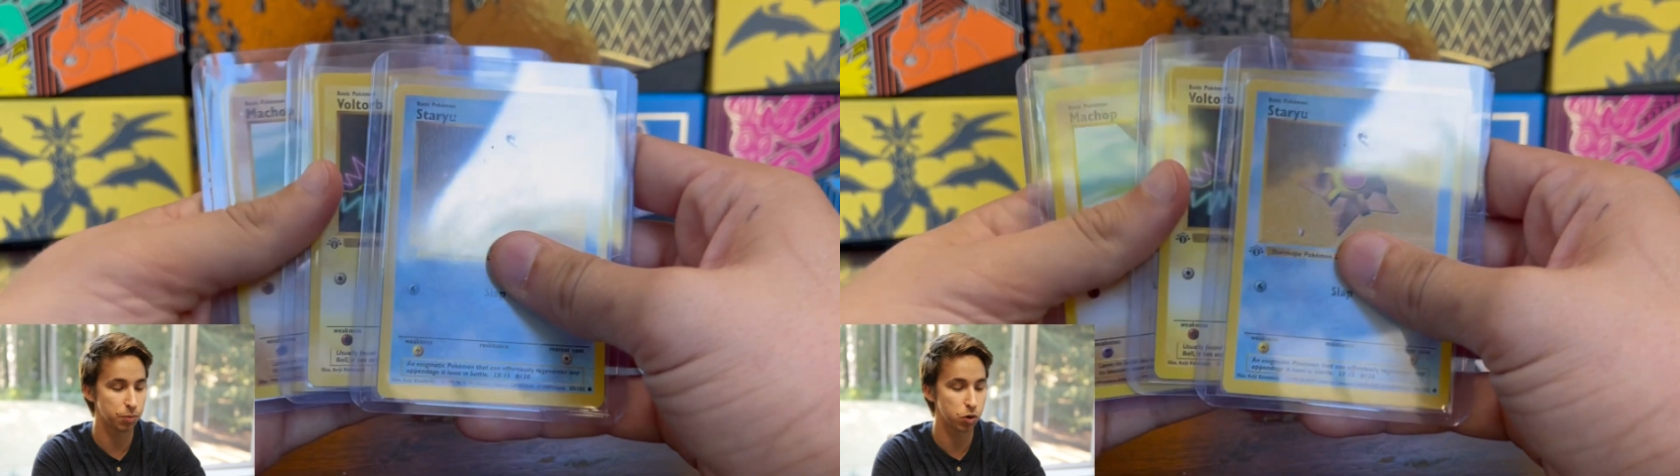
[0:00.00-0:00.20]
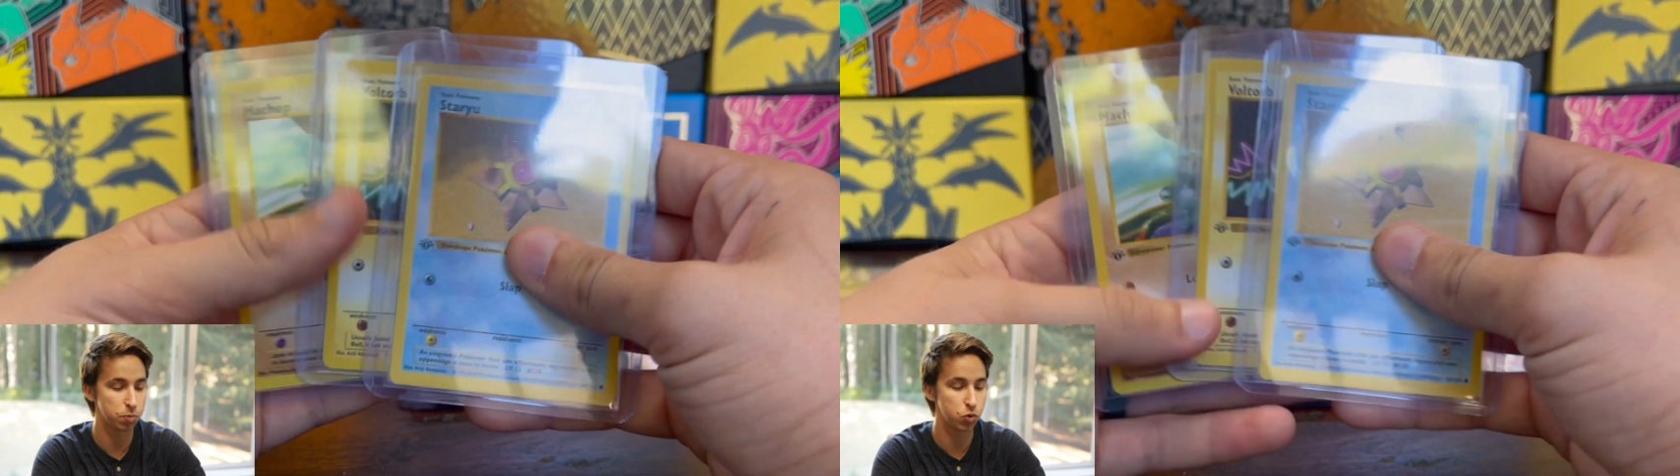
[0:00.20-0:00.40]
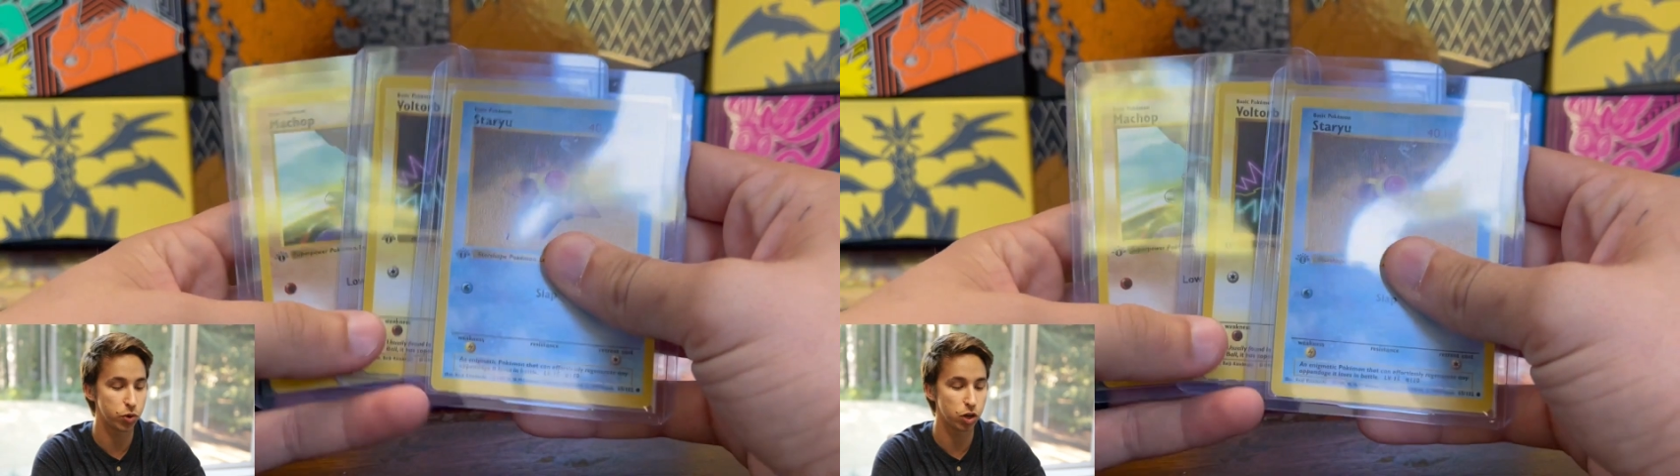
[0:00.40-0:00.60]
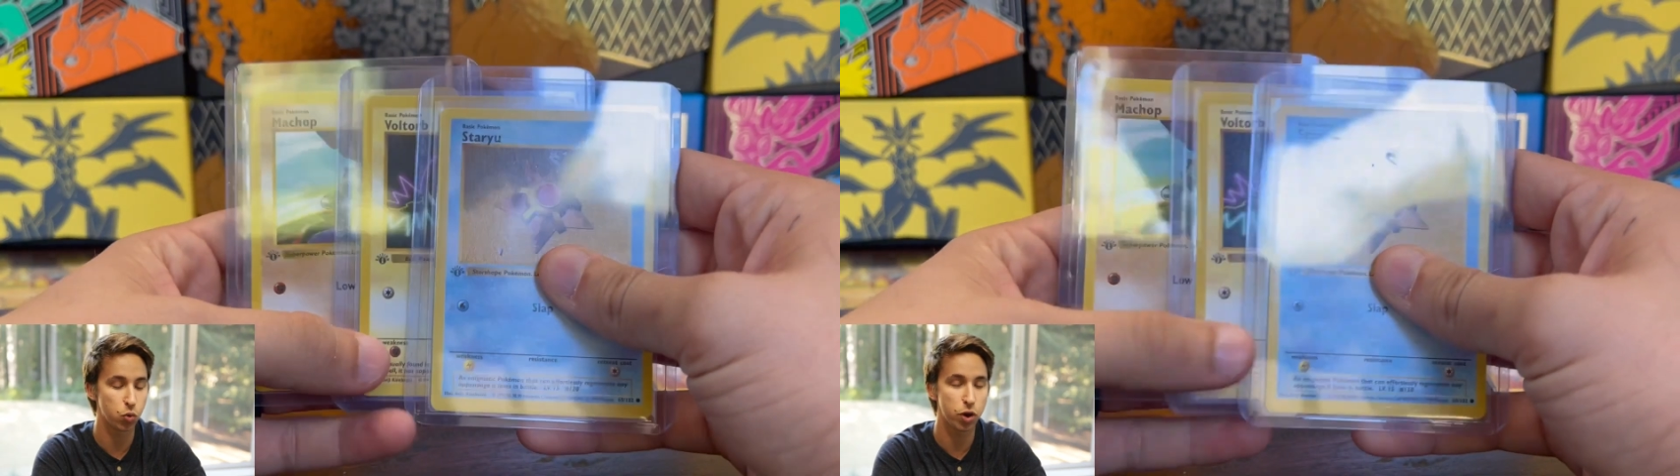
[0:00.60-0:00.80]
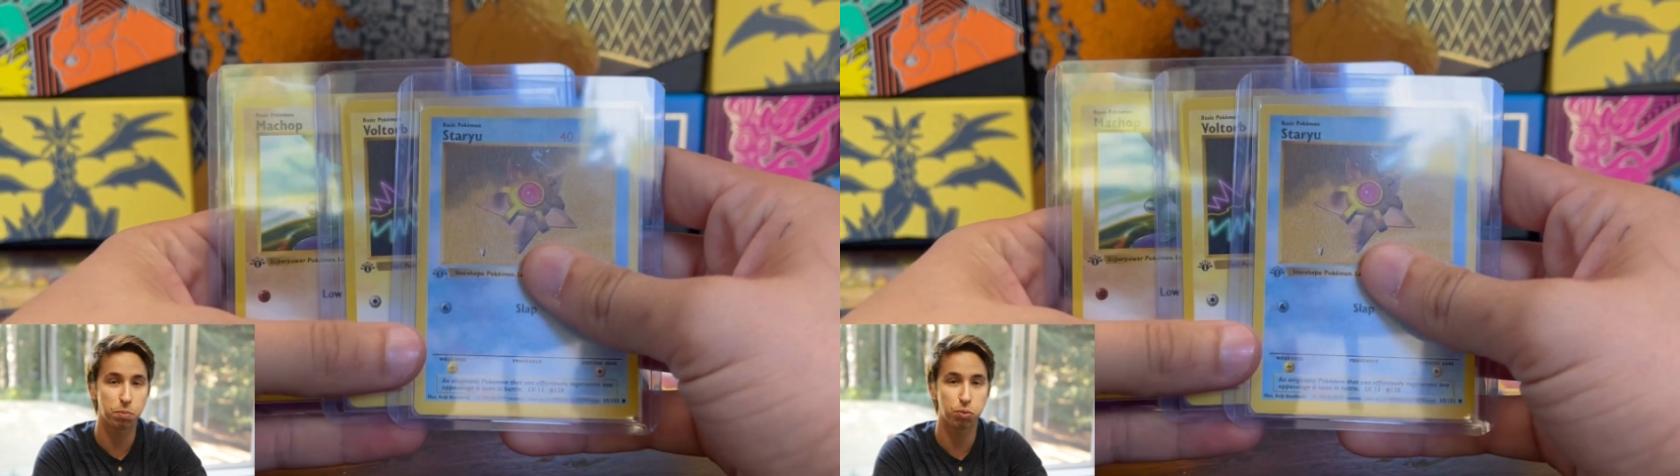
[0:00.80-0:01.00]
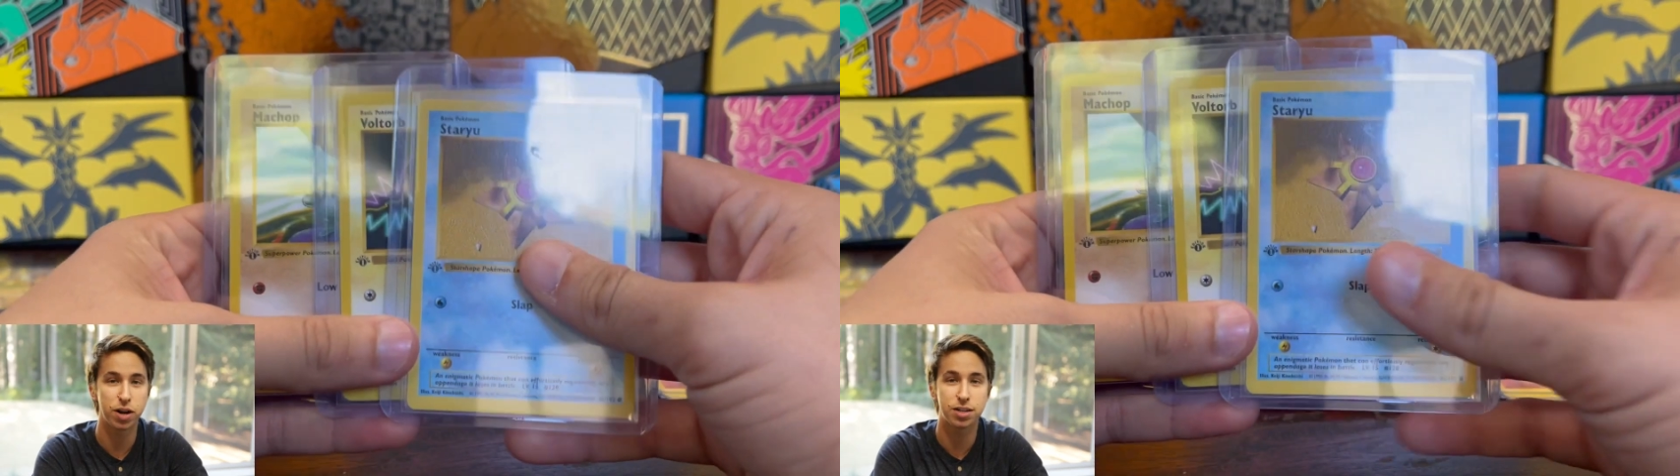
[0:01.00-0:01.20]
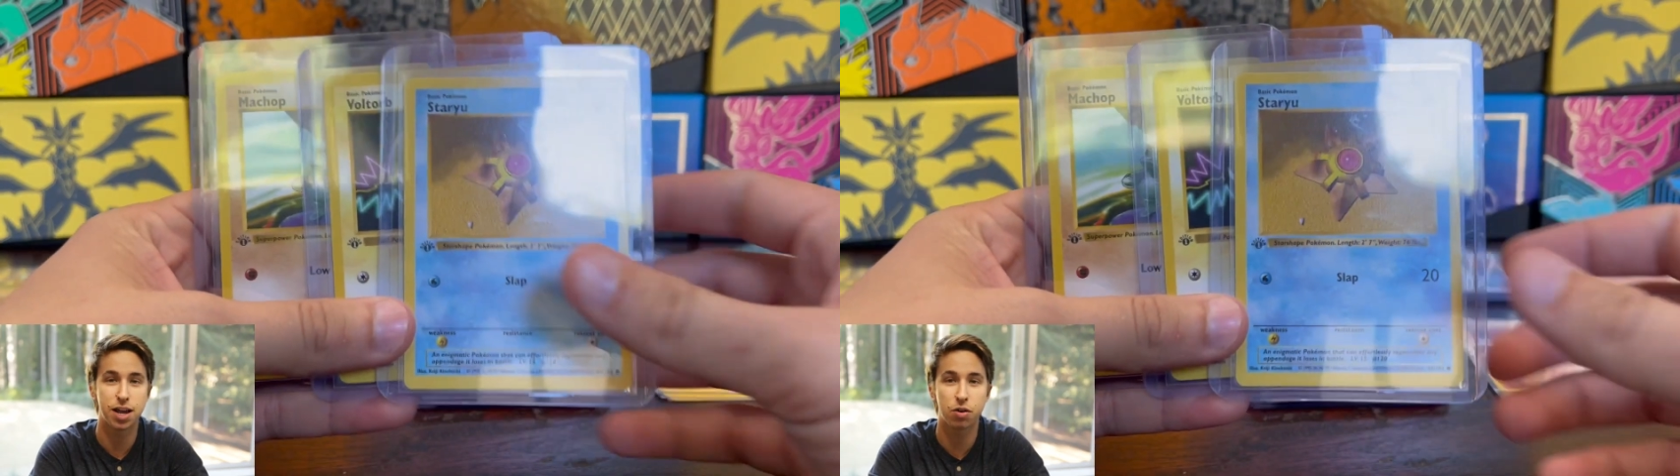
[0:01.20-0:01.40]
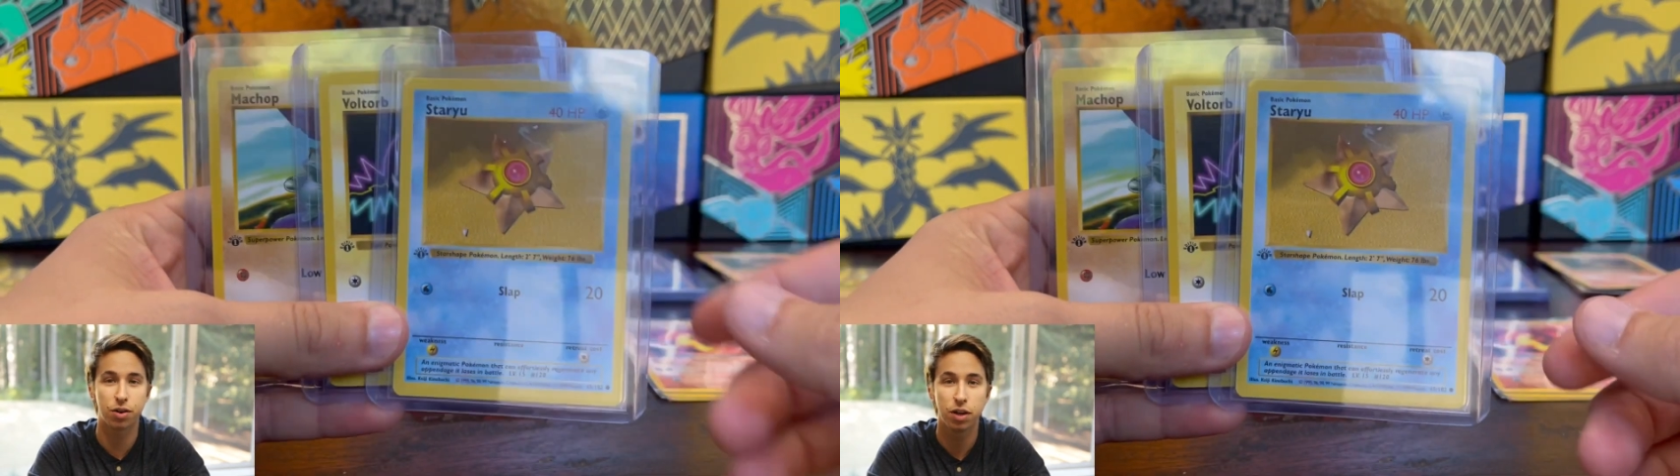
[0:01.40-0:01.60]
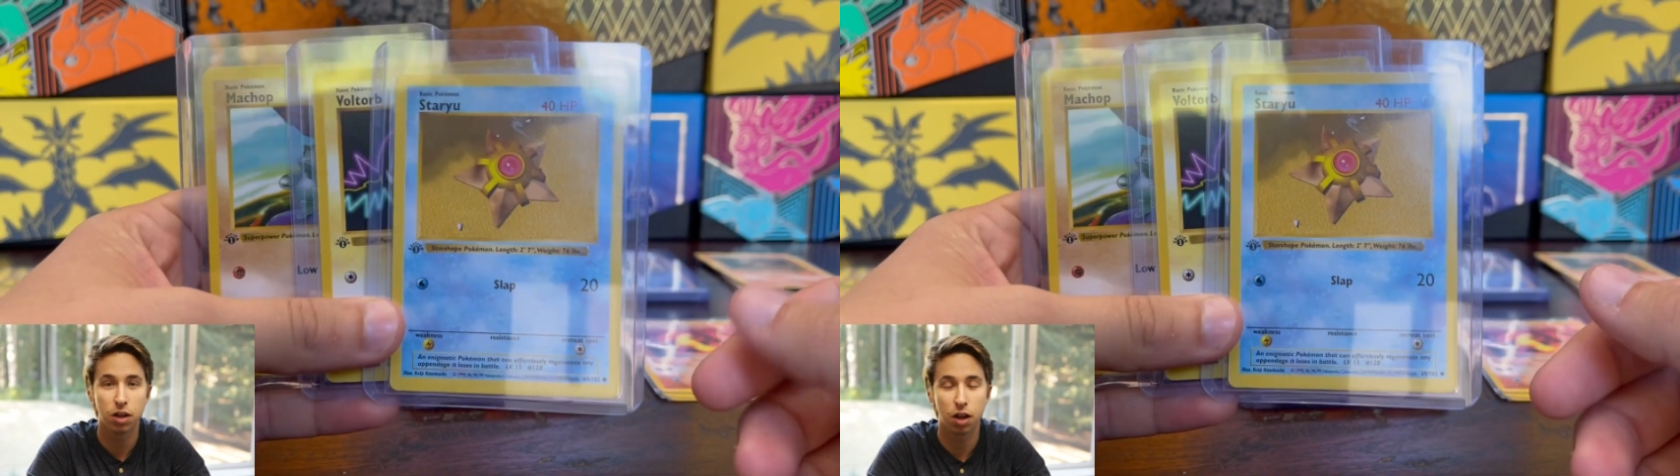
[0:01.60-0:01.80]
going to be doing a quick breakdown